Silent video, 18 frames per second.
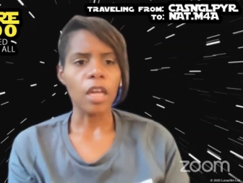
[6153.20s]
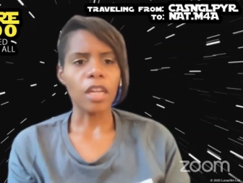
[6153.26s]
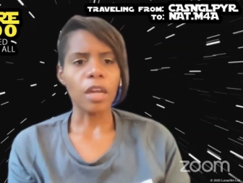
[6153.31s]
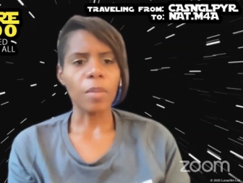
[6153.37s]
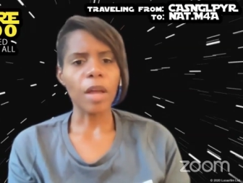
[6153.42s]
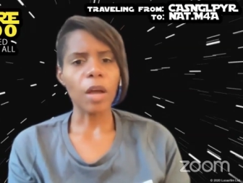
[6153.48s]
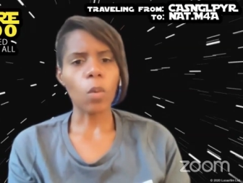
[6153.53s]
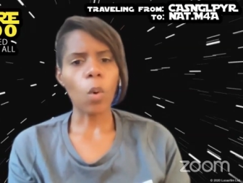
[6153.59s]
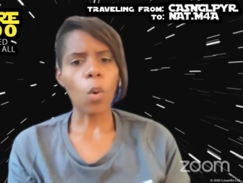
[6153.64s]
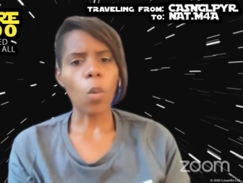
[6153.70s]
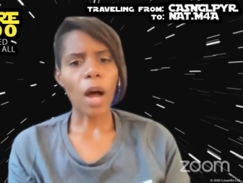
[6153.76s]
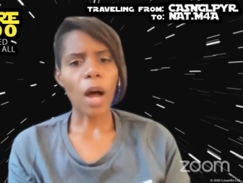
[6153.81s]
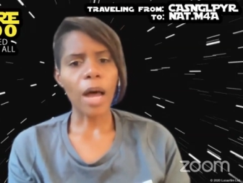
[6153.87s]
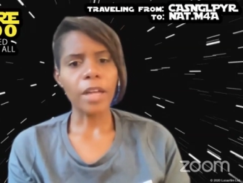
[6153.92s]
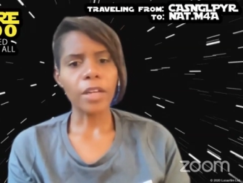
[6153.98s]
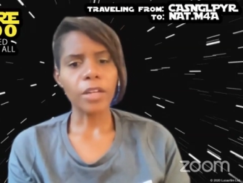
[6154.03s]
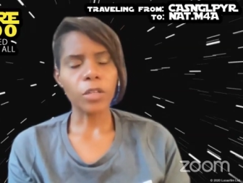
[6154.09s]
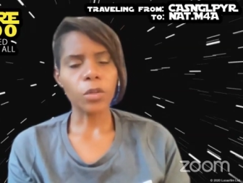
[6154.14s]
I'm like, well,
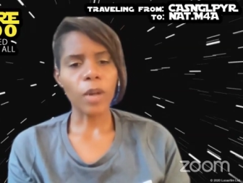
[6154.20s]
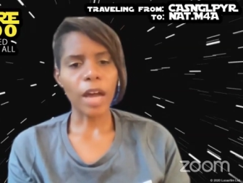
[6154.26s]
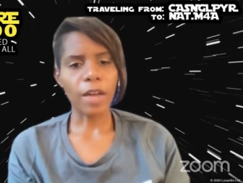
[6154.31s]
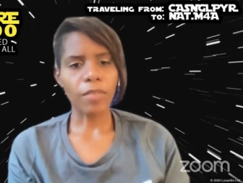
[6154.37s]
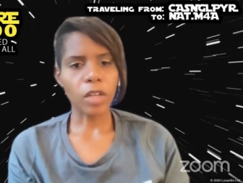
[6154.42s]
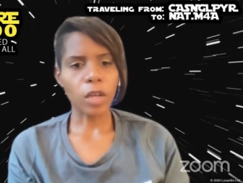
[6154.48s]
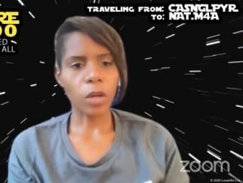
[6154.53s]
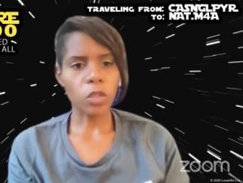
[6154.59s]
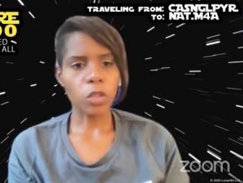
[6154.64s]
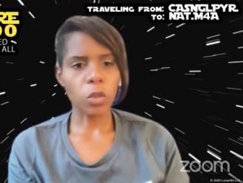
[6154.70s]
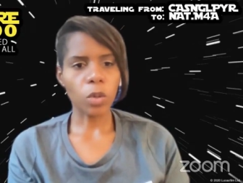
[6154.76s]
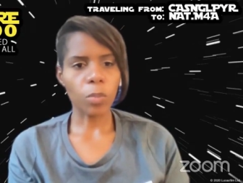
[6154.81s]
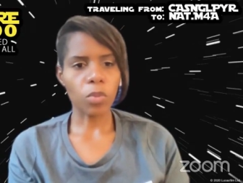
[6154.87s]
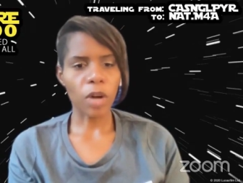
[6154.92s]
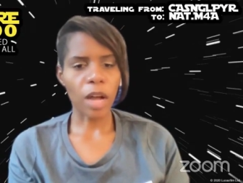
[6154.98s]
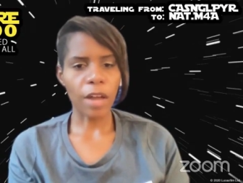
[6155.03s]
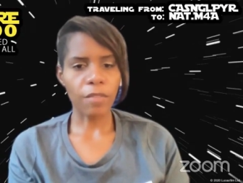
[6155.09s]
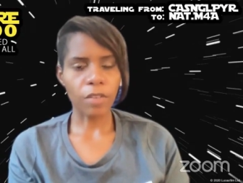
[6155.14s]
why do you have to go to a
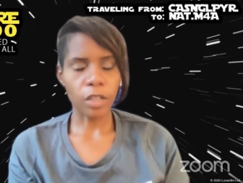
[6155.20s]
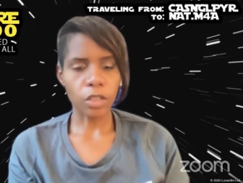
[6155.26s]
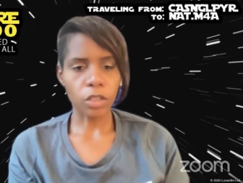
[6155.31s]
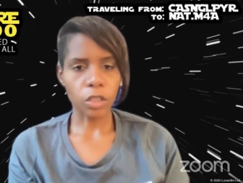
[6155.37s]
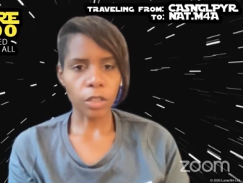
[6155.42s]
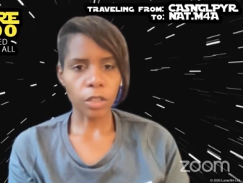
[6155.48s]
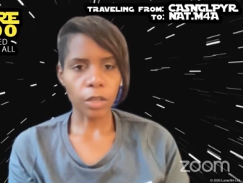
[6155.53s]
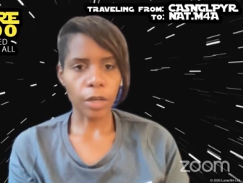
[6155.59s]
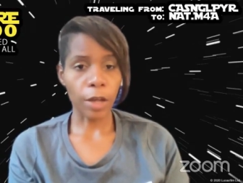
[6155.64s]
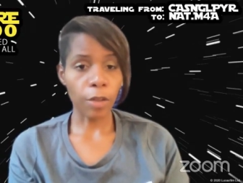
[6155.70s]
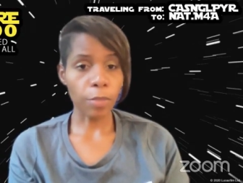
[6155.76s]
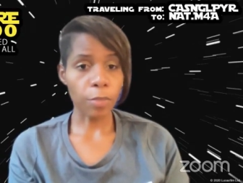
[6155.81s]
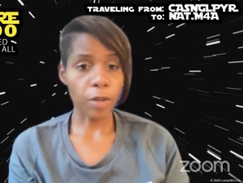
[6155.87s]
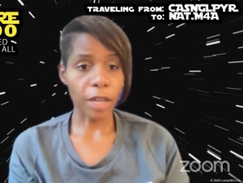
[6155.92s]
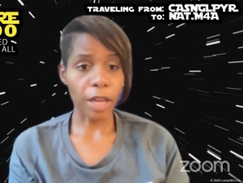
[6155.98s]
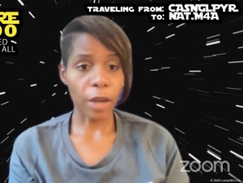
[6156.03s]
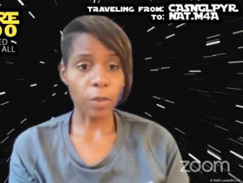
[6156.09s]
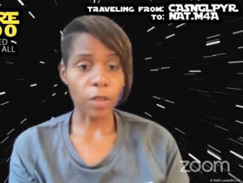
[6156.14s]
private insurer health
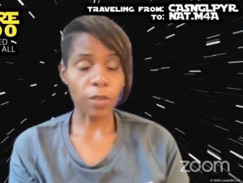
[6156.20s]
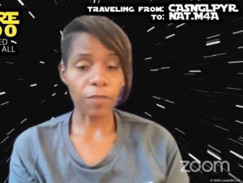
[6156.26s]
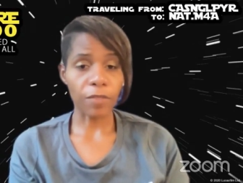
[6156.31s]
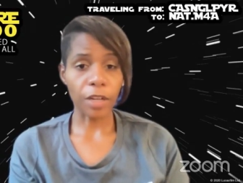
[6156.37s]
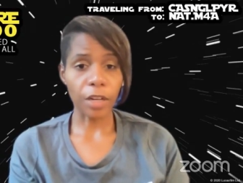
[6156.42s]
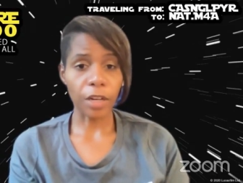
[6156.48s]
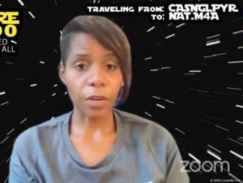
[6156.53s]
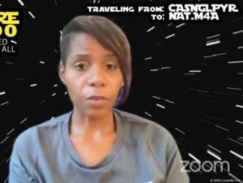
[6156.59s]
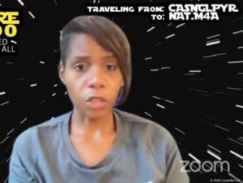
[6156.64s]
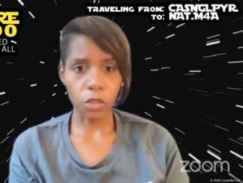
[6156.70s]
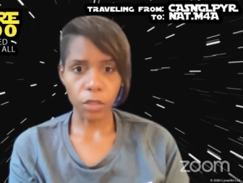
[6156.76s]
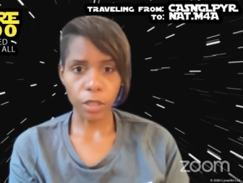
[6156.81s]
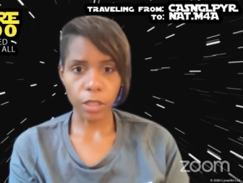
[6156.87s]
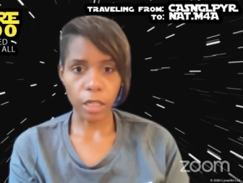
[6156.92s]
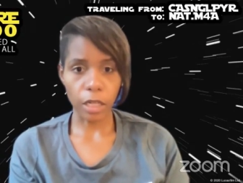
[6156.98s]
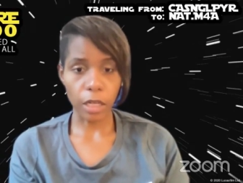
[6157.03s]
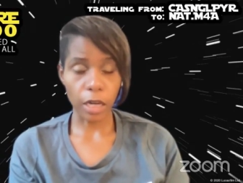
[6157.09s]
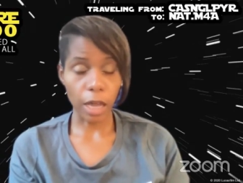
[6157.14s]
plan with a very
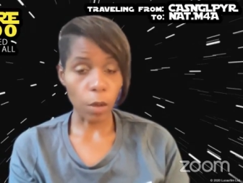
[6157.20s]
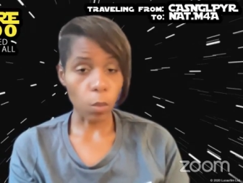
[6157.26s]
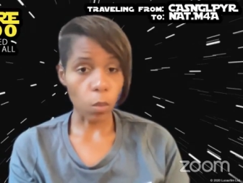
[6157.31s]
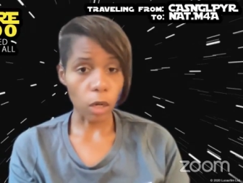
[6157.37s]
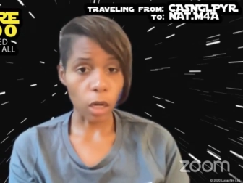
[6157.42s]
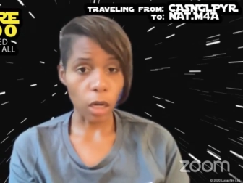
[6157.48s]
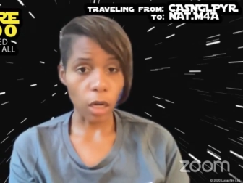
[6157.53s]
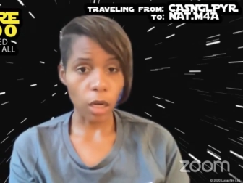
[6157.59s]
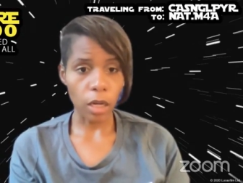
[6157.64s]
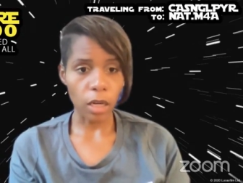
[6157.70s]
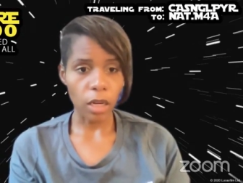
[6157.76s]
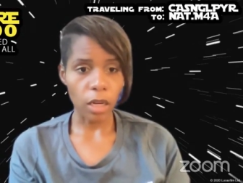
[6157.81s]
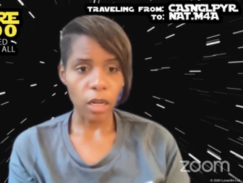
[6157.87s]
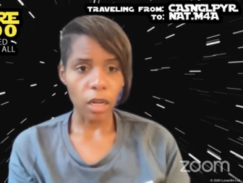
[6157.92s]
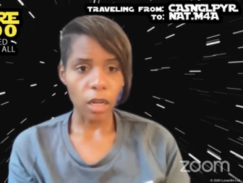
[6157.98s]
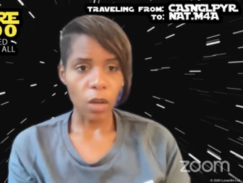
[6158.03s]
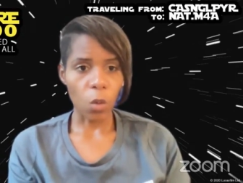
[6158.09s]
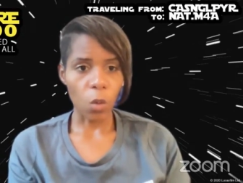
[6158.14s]
restricted network
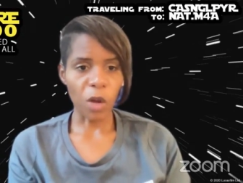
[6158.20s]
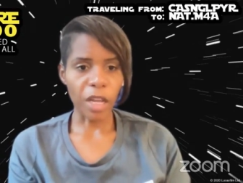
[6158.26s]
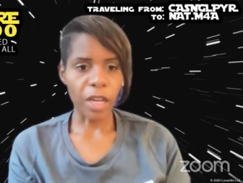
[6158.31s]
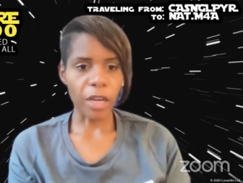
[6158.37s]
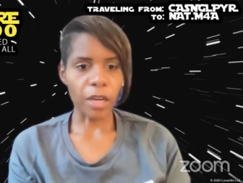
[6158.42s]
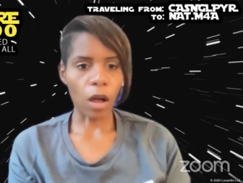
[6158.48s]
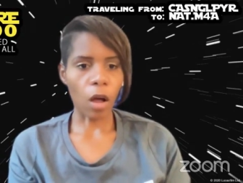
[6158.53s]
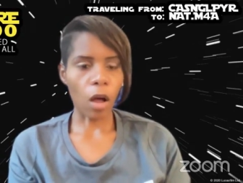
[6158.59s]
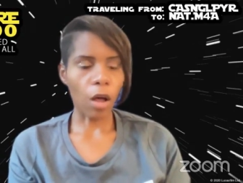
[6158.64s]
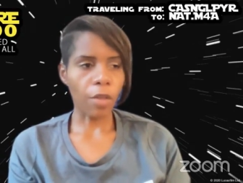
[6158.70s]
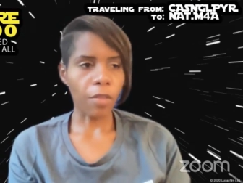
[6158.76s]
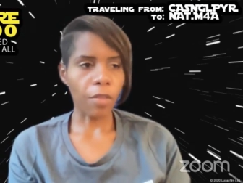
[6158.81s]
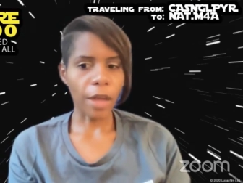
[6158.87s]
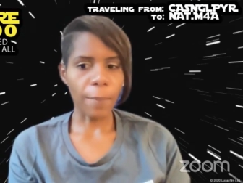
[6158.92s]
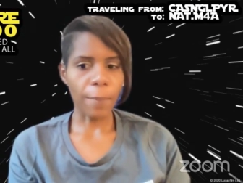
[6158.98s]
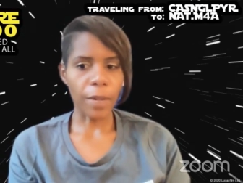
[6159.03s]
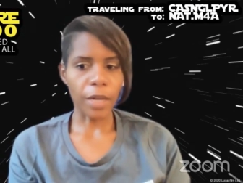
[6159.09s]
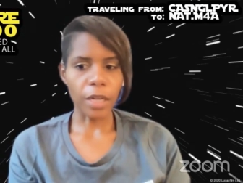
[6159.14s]
when all
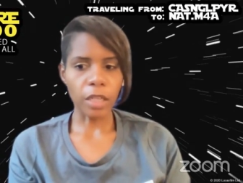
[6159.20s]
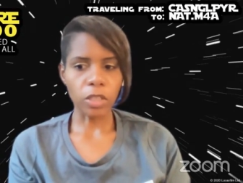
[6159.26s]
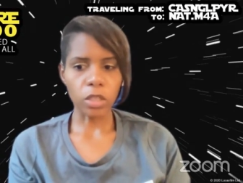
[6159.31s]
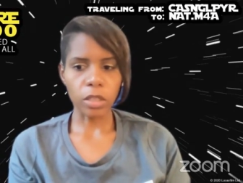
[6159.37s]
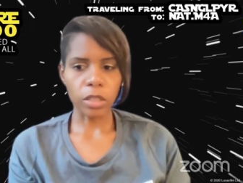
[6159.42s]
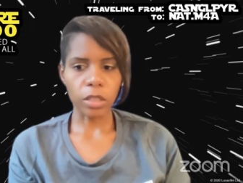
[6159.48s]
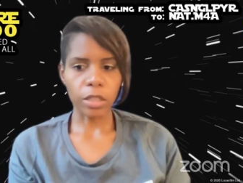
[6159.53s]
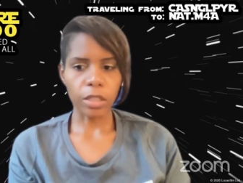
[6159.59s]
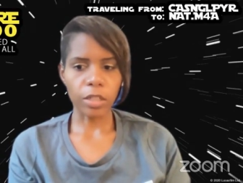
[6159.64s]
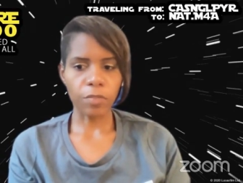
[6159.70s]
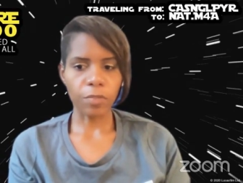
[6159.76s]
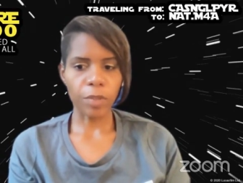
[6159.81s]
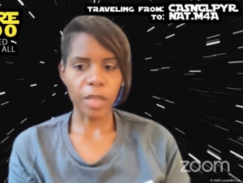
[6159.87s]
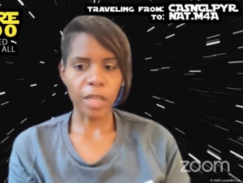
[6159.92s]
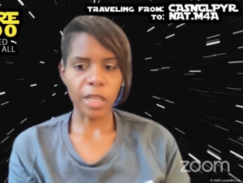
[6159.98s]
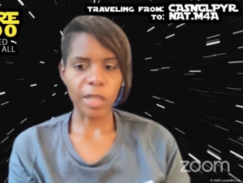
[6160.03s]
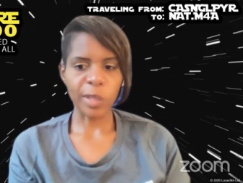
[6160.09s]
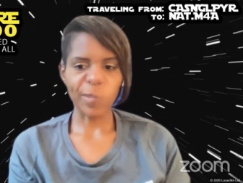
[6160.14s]
that money just could have
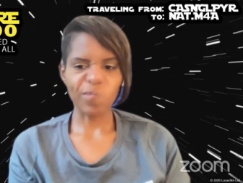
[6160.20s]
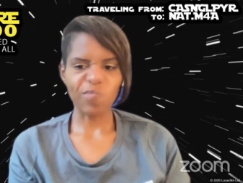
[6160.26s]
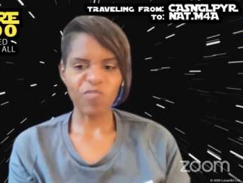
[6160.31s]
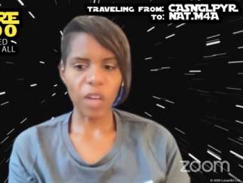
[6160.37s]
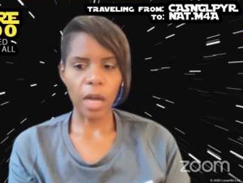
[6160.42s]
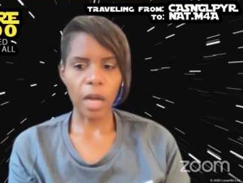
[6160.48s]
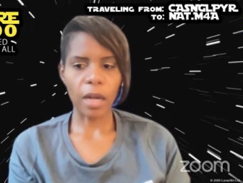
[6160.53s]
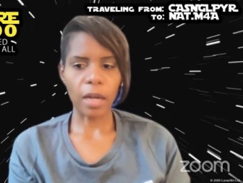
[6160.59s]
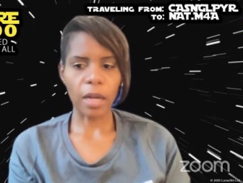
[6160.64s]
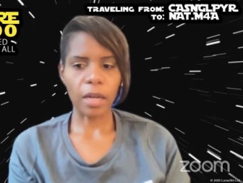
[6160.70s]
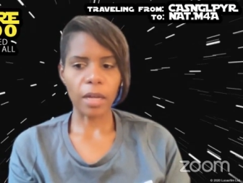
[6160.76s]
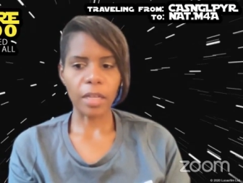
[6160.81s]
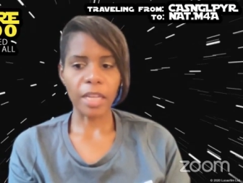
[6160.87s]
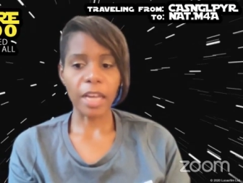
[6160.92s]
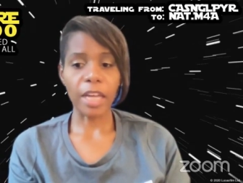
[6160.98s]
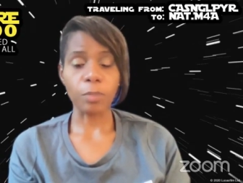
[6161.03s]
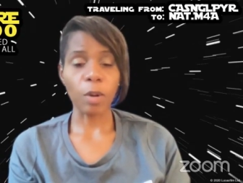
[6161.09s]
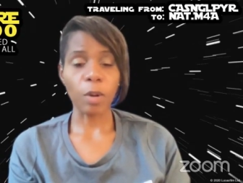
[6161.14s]
been,
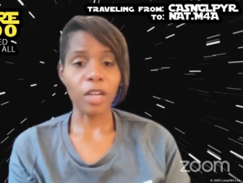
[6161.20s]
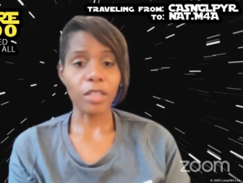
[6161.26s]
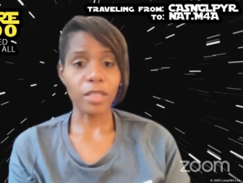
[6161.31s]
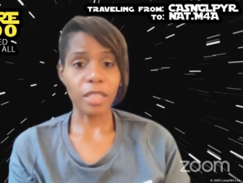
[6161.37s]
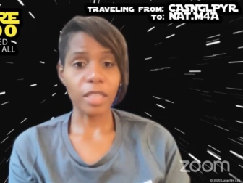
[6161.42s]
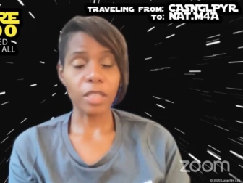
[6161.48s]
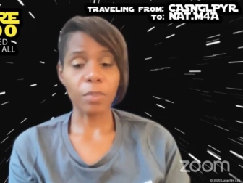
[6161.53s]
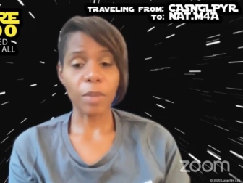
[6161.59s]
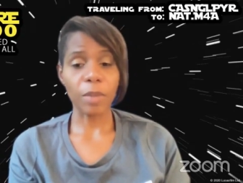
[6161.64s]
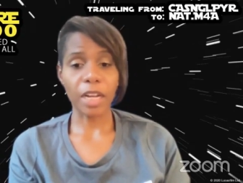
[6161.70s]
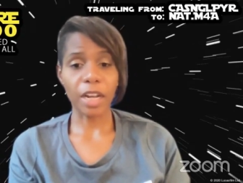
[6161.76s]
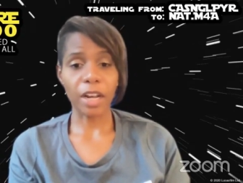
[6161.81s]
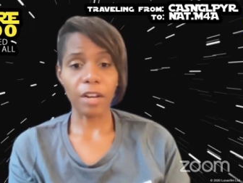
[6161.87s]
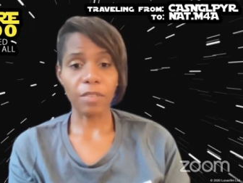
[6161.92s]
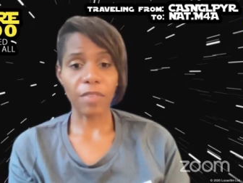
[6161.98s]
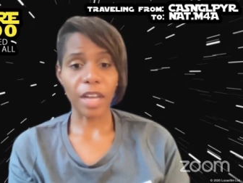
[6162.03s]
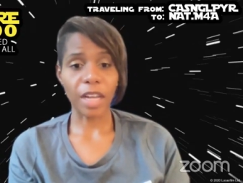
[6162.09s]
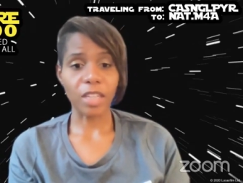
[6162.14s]
yes, Part C is
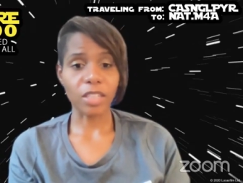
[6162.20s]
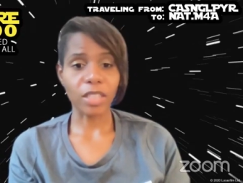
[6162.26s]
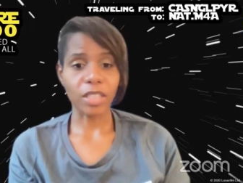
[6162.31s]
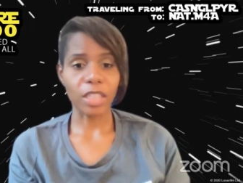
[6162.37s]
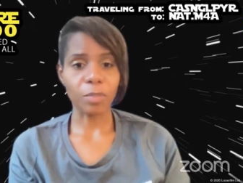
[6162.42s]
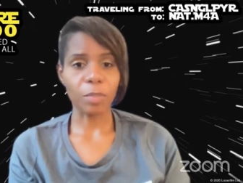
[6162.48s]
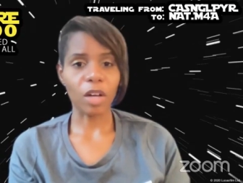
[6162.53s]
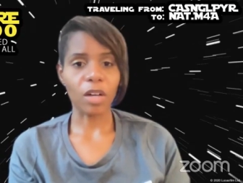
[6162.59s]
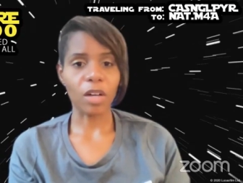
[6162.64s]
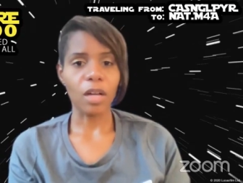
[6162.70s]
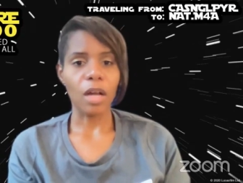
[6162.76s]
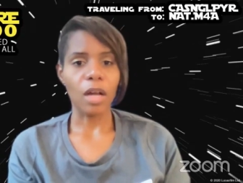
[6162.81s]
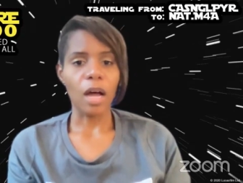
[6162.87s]
Medicare Advantage. Thanks, Paul.